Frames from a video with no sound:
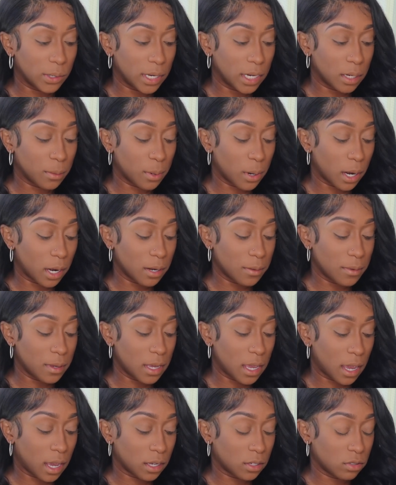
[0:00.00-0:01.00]
and a part of
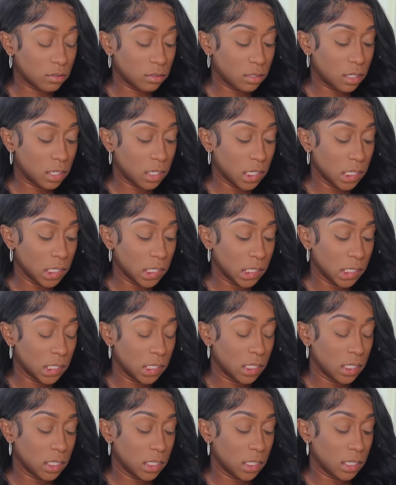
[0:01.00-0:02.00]
me actually,
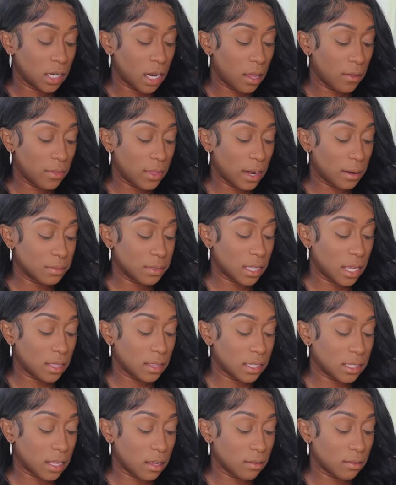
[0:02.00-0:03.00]
now that I'm saying
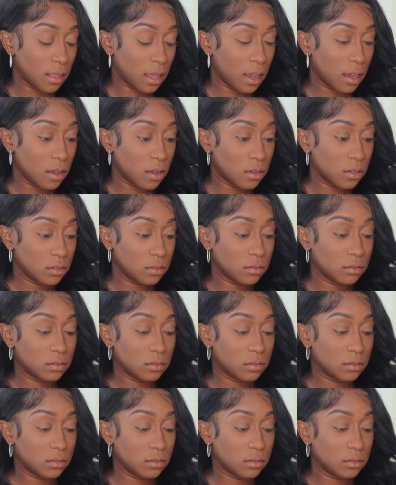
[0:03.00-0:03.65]
this out loud,